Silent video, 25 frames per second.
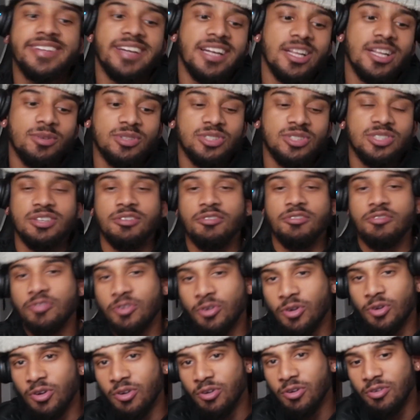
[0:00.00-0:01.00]
Otherwise, you're gonna
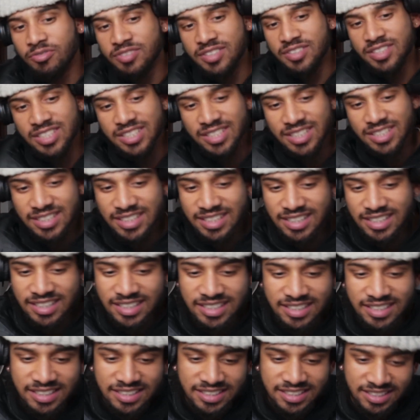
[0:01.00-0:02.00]
fall off and shit. And
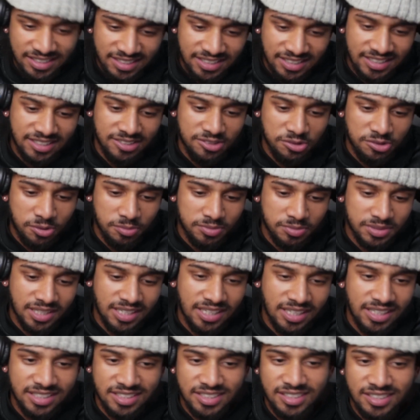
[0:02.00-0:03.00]
it's just you know what I'm saying.
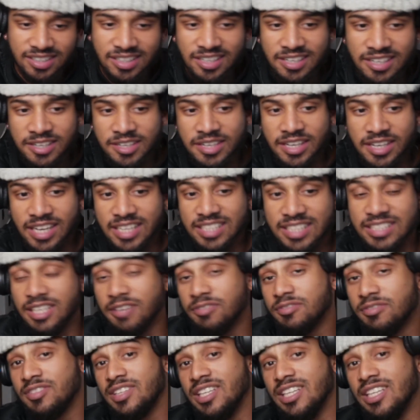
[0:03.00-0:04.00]
It's a it's
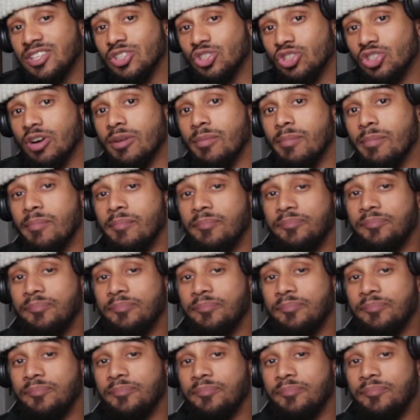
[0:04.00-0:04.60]
definitely a job,